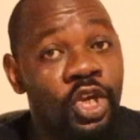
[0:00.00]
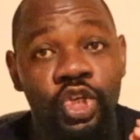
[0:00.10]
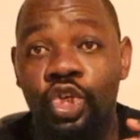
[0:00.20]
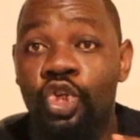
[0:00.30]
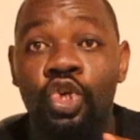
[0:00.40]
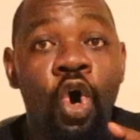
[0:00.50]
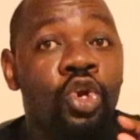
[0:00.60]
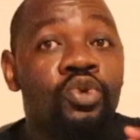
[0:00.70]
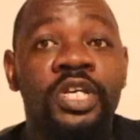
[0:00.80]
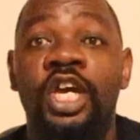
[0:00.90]
You know
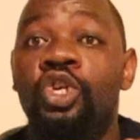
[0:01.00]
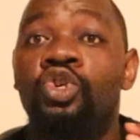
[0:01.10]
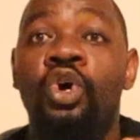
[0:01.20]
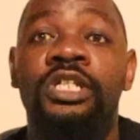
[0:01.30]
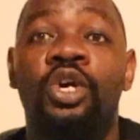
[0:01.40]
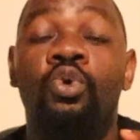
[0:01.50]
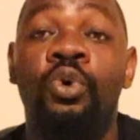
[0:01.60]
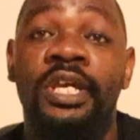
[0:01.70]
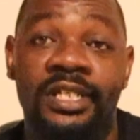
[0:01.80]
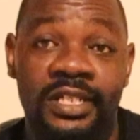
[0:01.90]
you cannot
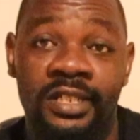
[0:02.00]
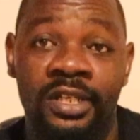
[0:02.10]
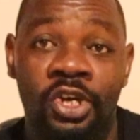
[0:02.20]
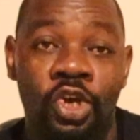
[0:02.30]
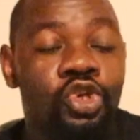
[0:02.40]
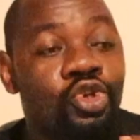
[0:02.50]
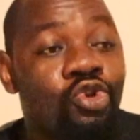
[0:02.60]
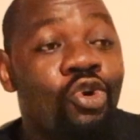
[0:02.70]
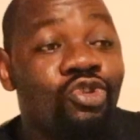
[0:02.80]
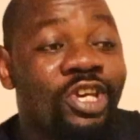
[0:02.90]
quit. You
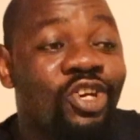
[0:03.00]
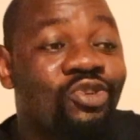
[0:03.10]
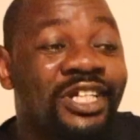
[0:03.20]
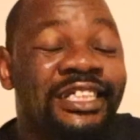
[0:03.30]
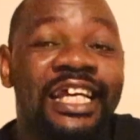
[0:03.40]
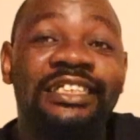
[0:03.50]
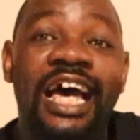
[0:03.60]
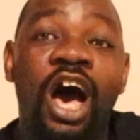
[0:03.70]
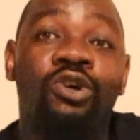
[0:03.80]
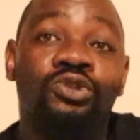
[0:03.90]
know you cannot
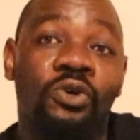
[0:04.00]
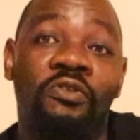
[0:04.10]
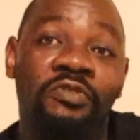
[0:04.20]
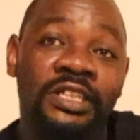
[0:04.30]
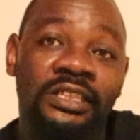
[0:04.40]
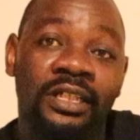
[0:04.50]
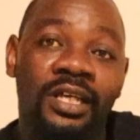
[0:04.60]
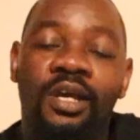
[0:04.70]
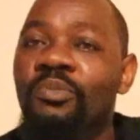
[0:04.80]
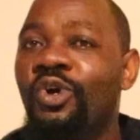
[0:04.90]
get out of it.
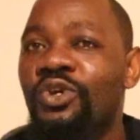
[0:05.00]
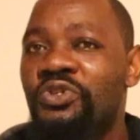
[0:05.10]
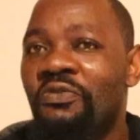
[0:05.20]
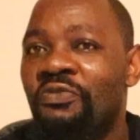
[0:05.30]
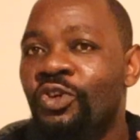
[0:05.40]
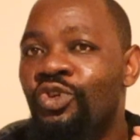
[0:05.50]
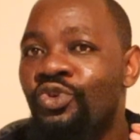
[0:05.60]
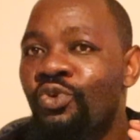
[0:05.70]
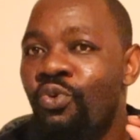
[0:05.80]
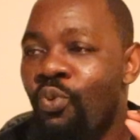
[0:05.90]
Because of
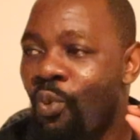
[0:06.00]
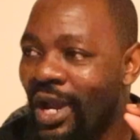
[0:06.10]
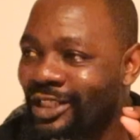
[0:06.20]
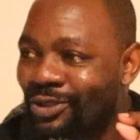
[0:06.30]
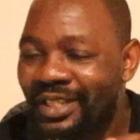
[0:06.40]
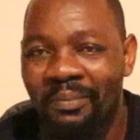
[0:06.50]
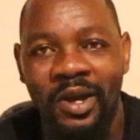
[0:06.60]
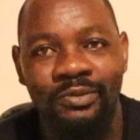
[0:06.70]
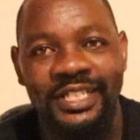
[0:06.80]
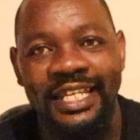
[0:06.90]
you went to the
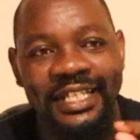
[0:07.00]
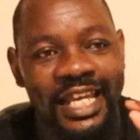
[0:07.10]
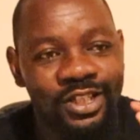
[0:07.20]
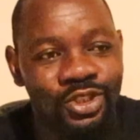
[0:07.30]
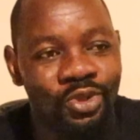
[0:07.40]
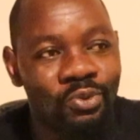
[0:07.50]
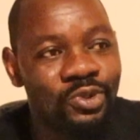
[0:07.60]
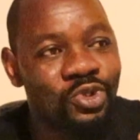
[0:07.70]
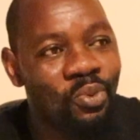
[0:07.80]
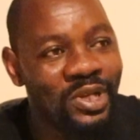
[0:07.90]
mountain, get
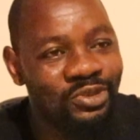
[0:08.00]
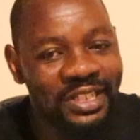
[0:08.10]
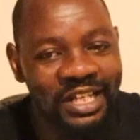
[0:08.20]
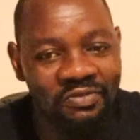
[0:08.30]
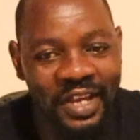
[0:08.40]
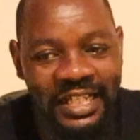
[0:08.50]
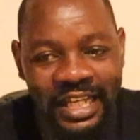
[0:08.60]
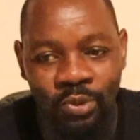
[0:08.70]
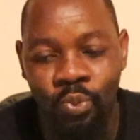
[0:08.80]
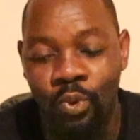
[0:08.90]
stones. You went to the river and
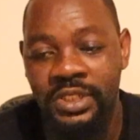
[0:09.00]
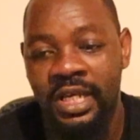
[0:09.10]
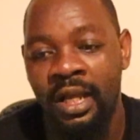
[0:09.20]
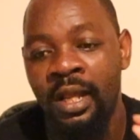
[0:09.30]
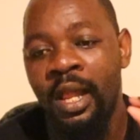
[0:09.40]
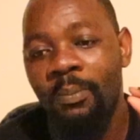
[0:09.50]
get water.